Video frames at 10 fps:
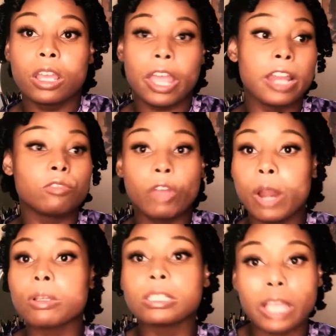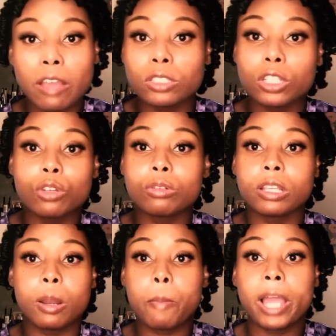It's very safe to use in
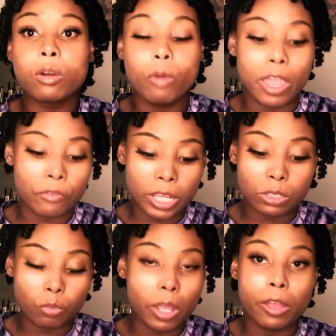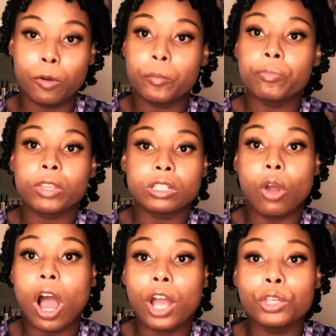the microwave as well. So
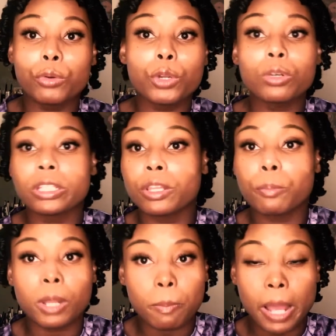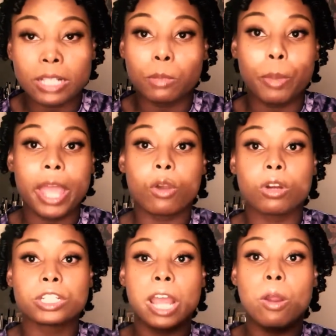all you would do is either put a plastic bag or
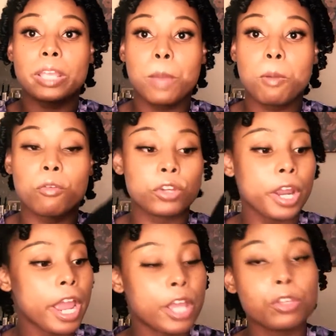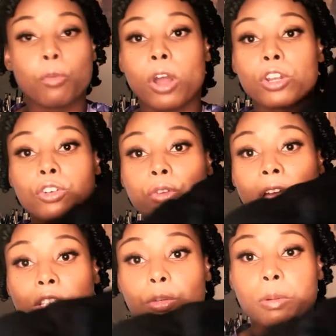a shower cap over your head. You want to do
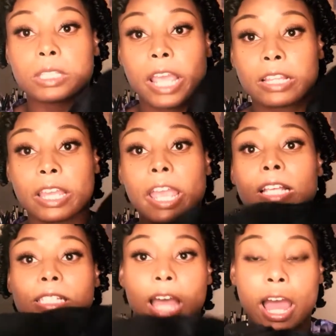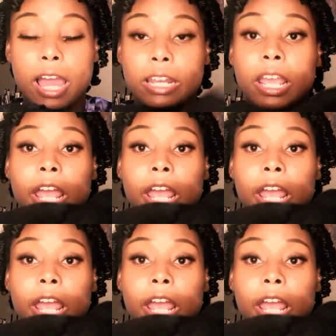that to protect the inside.